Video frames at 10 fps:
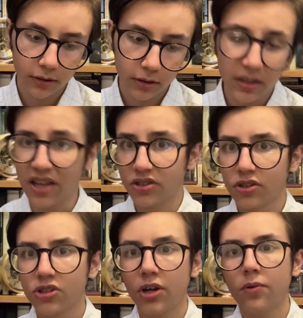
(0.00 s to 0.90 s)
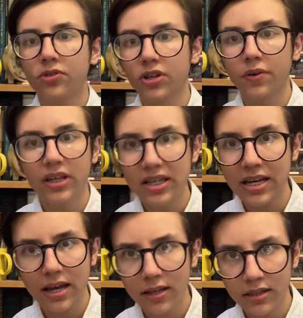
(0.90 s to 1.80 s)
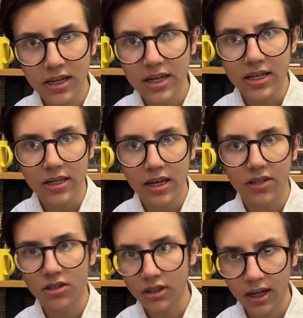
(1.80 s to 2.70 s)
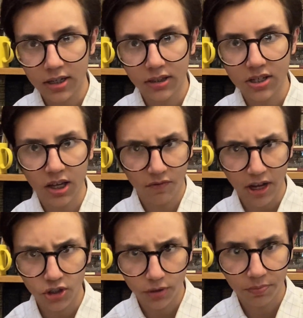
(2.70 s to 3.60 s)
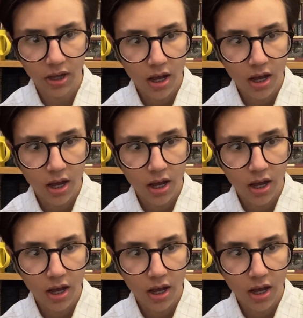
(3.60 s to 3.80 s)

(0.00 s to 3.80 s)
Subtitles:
yes, so he instigated this convention,